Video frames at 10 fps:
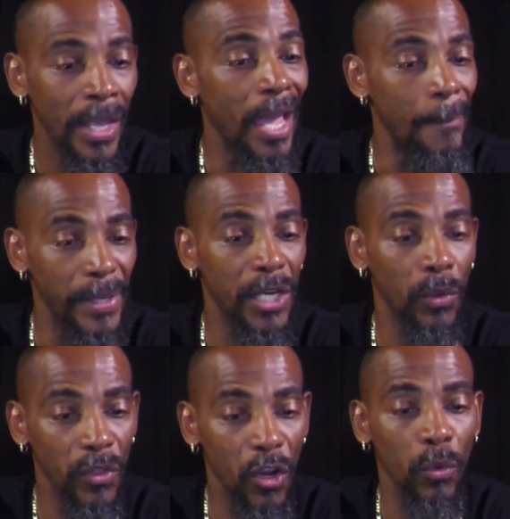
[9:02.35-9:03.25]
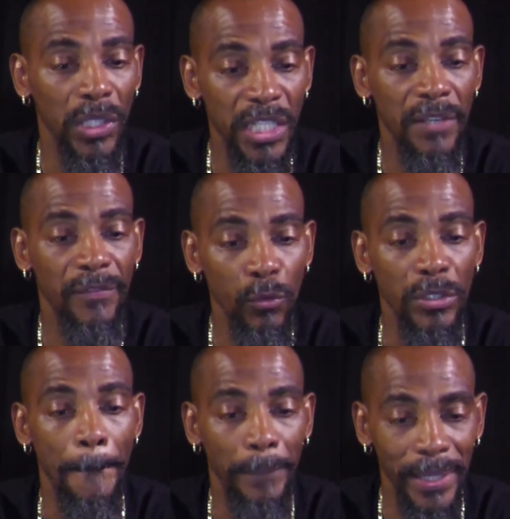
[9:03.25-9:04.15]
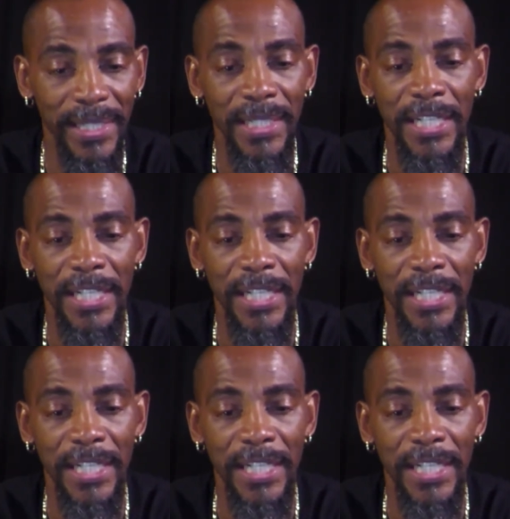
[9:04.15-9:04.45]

and being with her will leave you depleted